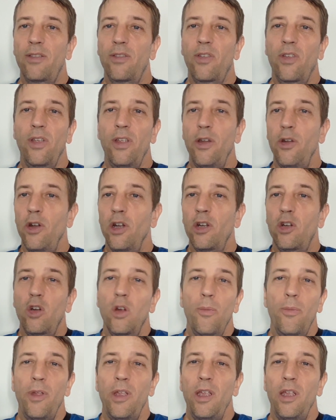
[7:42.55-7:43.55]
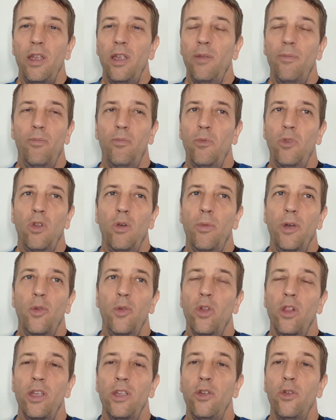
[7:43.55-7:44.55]
Here in Krabi, nobody
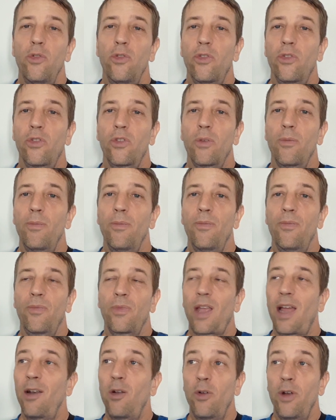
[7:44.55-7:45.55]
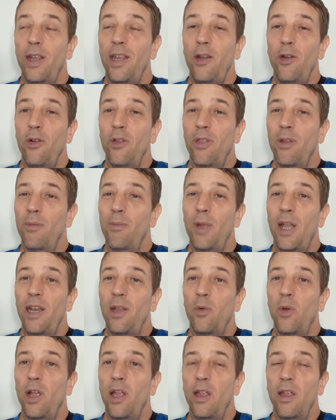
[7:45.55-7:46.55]
really uses them. I don't hear them
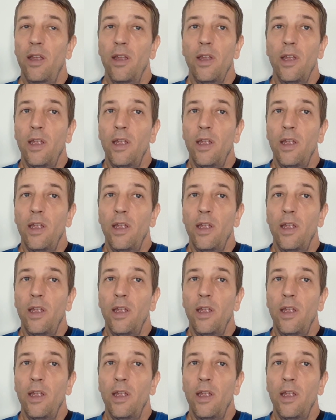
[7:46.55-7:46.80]
anyway.